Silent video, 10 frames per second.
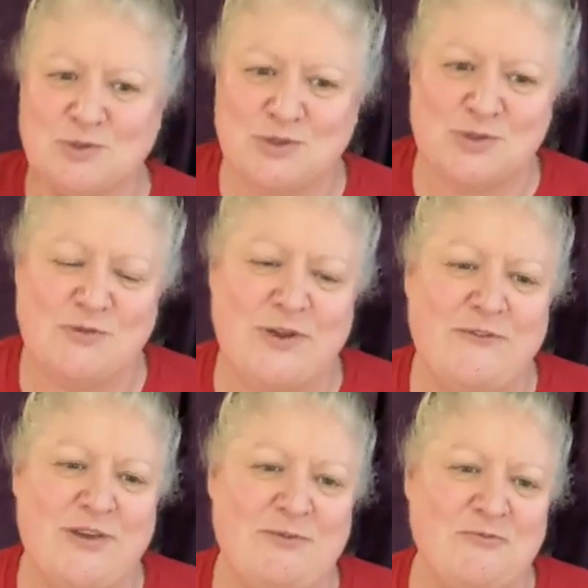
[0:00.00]
put you in the
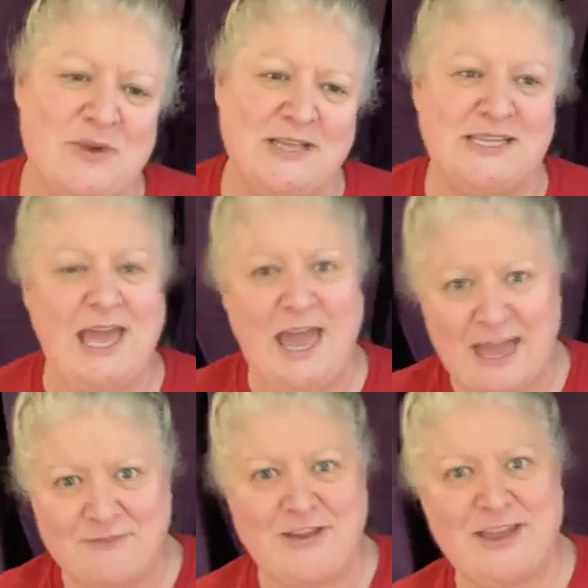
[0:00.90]
right frame of mind to
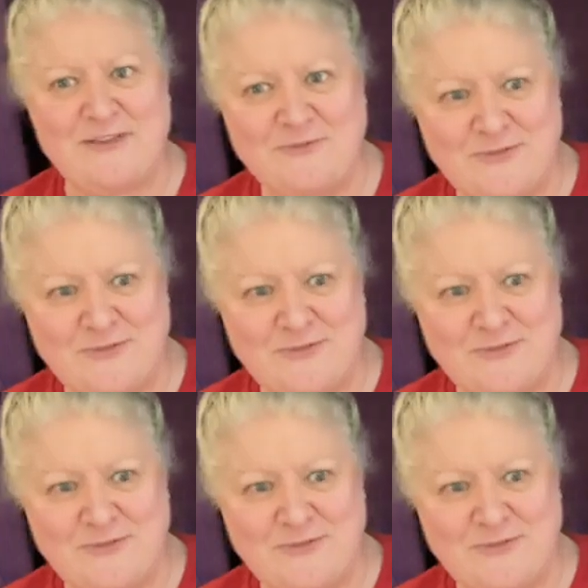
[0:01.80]
have a